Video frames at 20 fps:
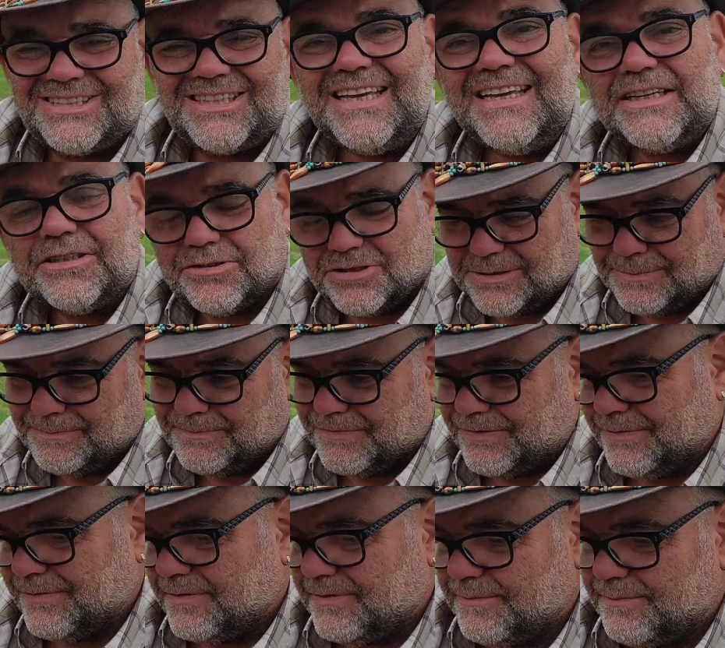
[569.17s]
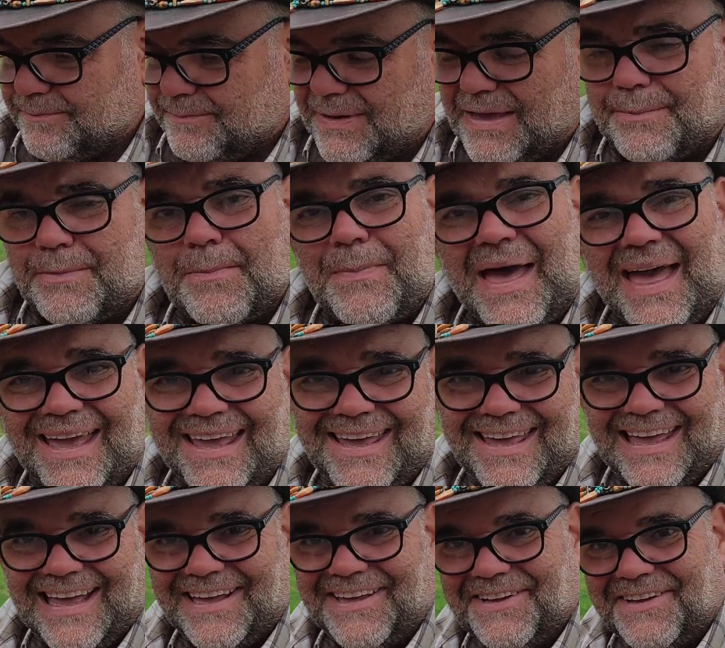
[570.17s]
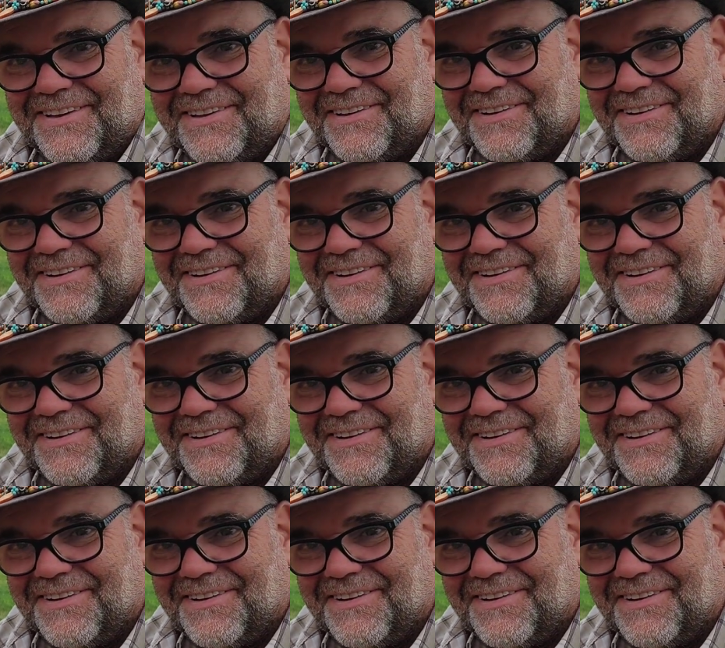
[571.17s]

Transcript: the city or something. Become a banker.